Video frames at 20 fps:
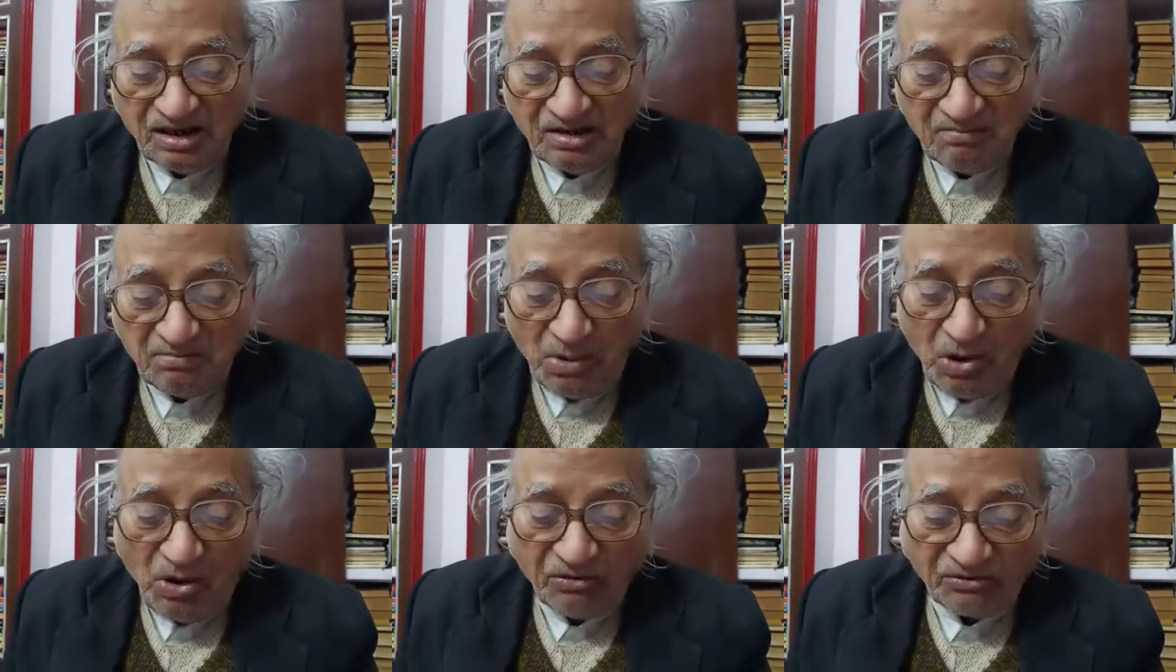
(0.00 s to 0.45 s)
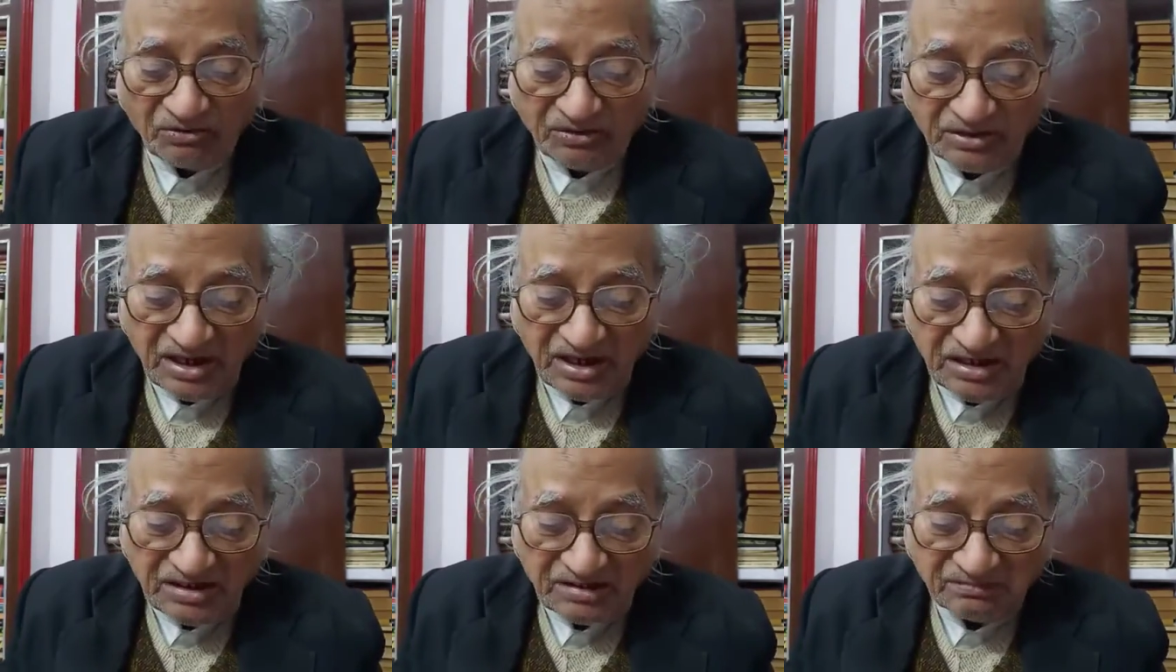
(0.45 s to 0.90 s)
power of
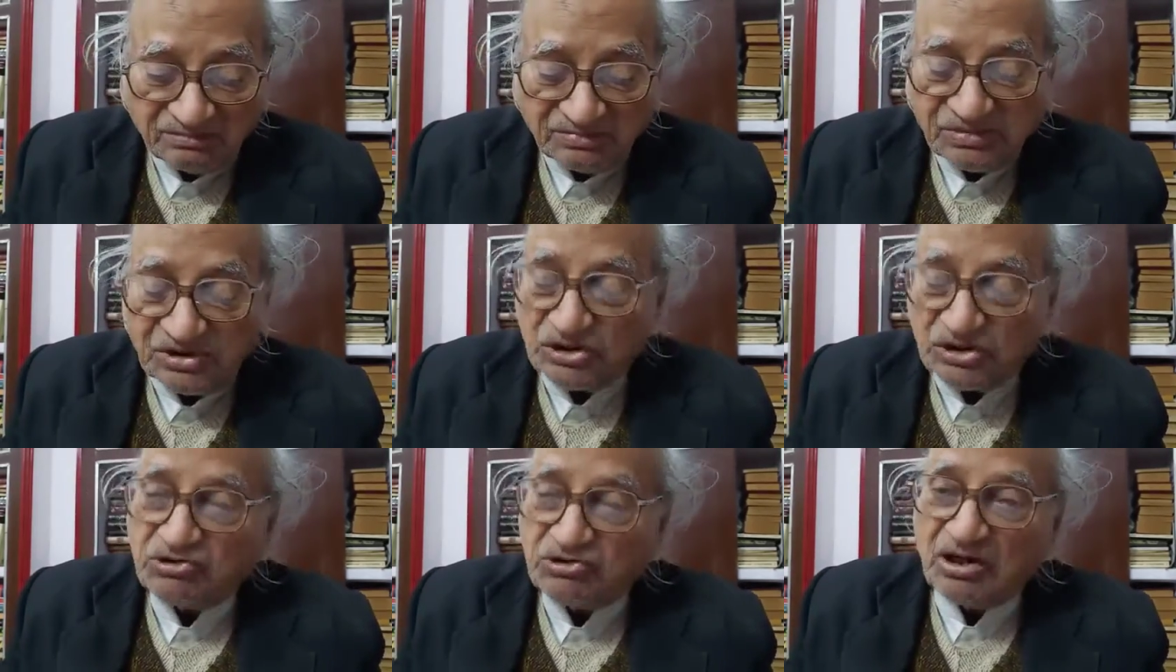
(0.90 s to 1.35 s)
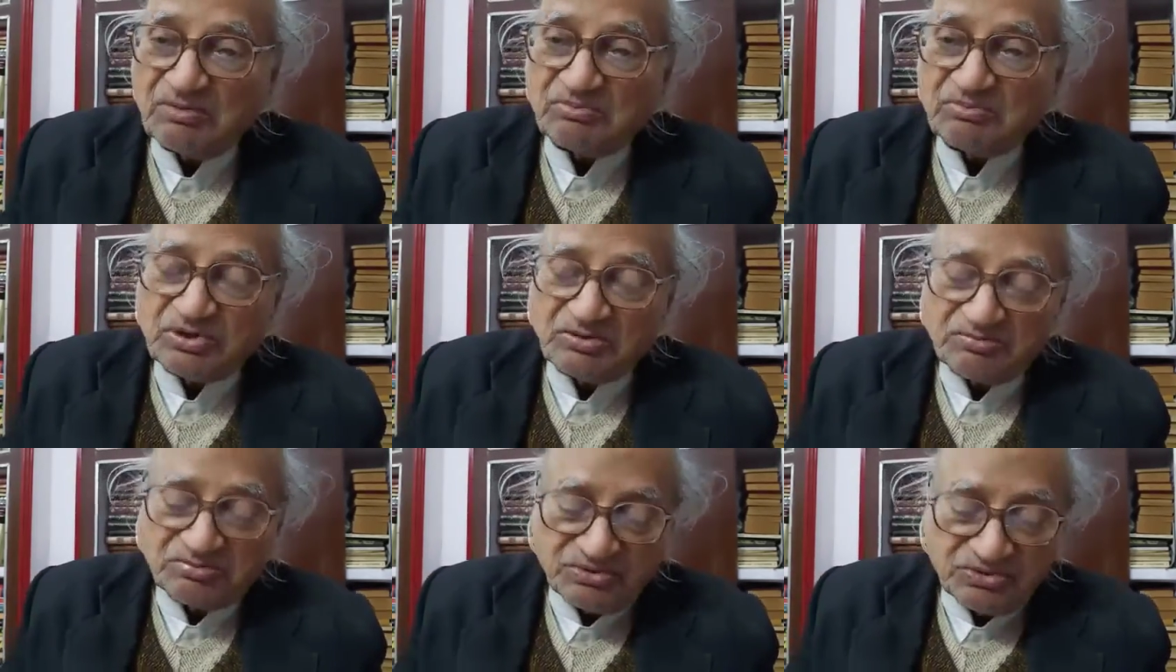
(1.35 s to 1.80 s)
the atom,
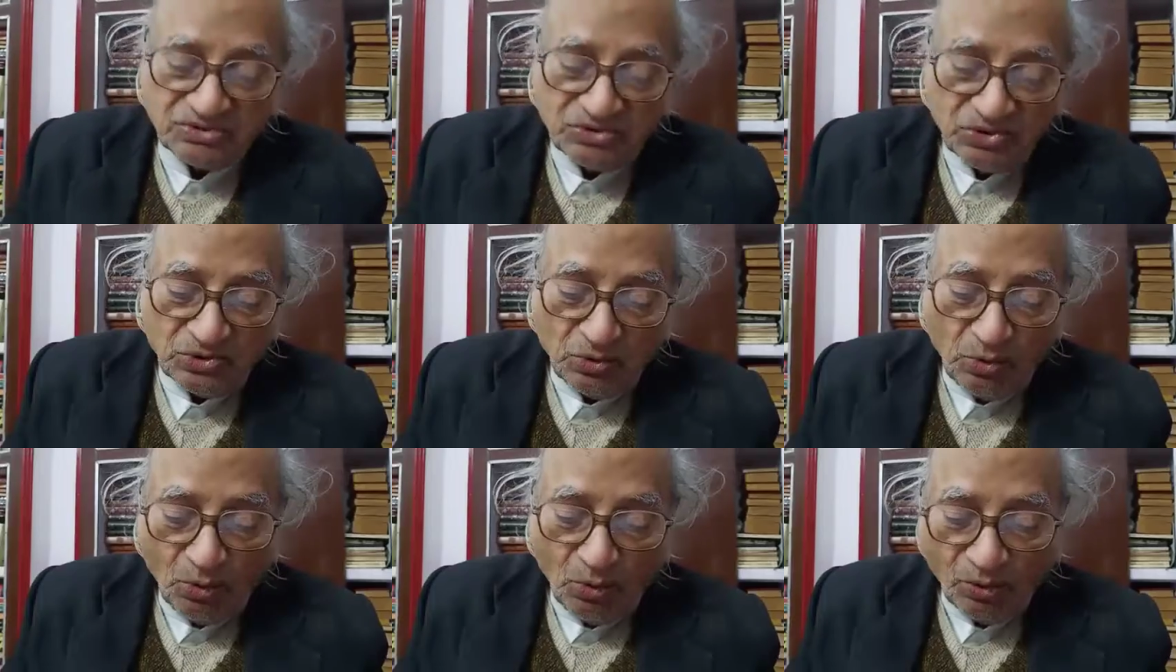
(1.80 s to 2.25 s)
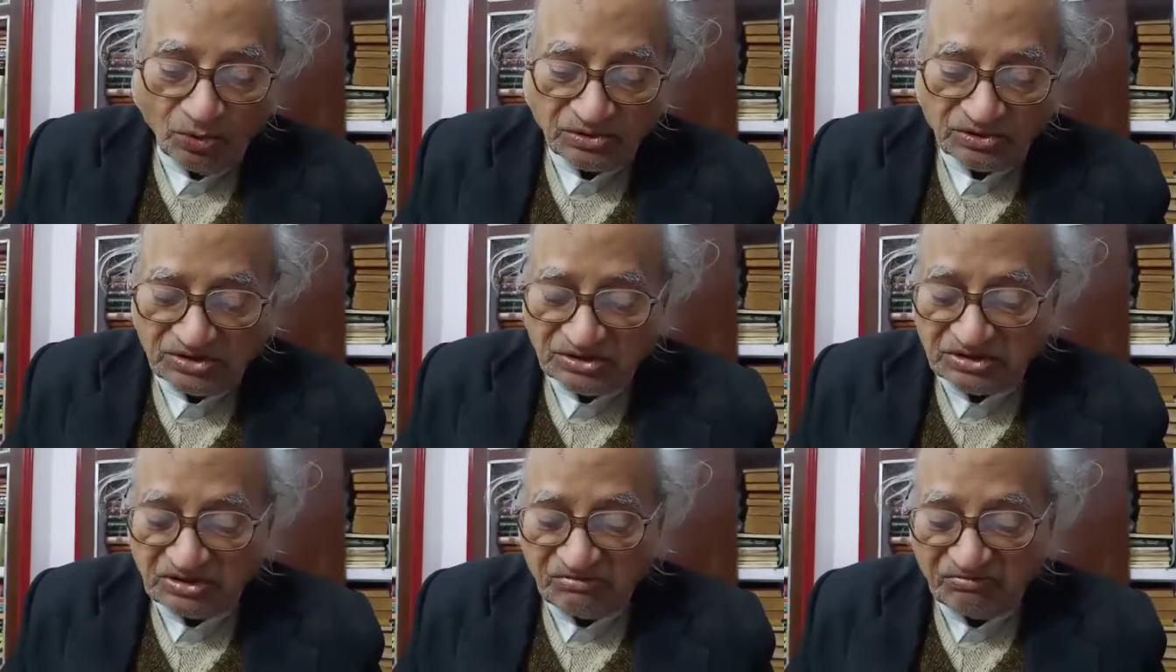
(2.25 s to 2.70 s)
steamships, all
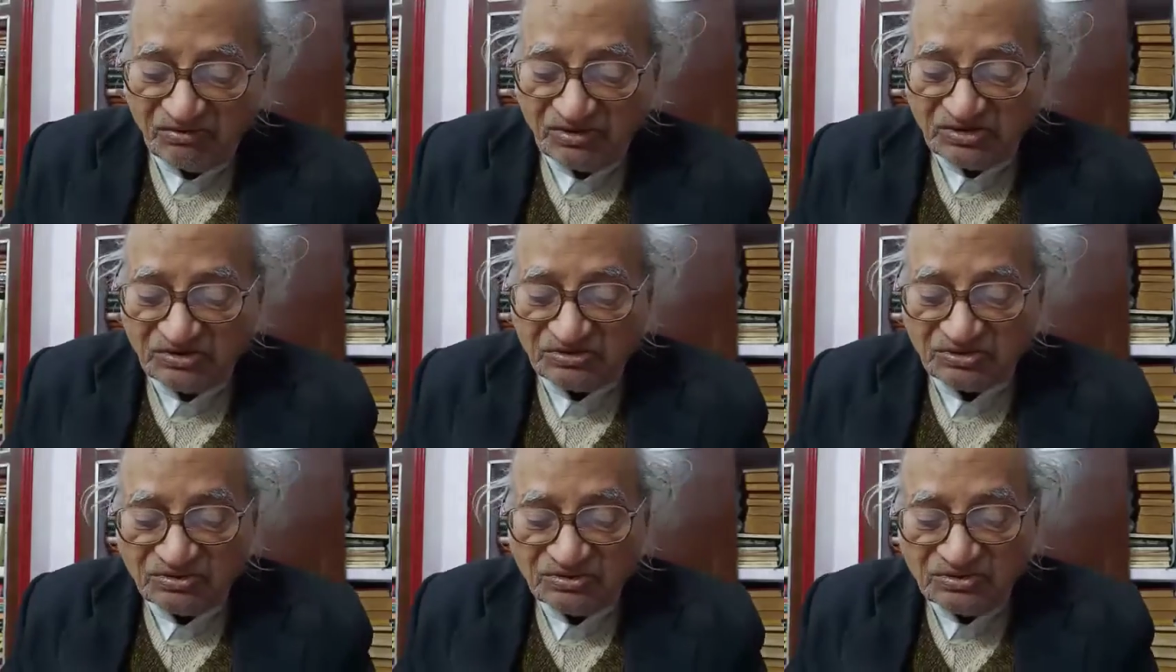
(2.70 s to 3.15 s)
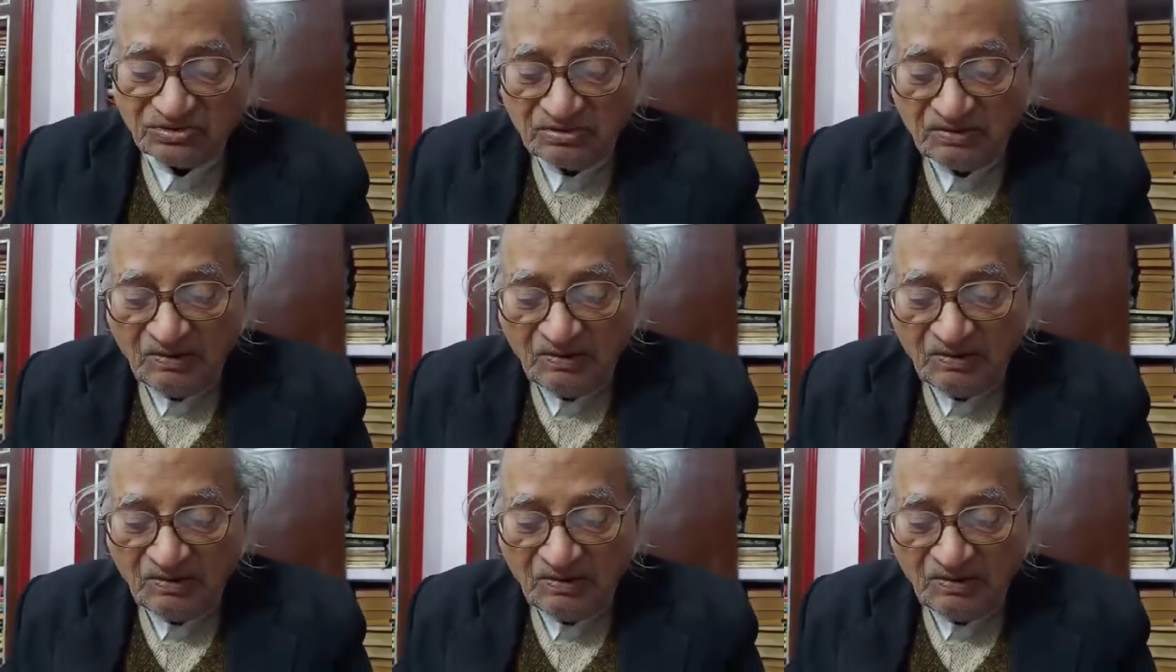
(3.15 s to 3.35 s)
these inventions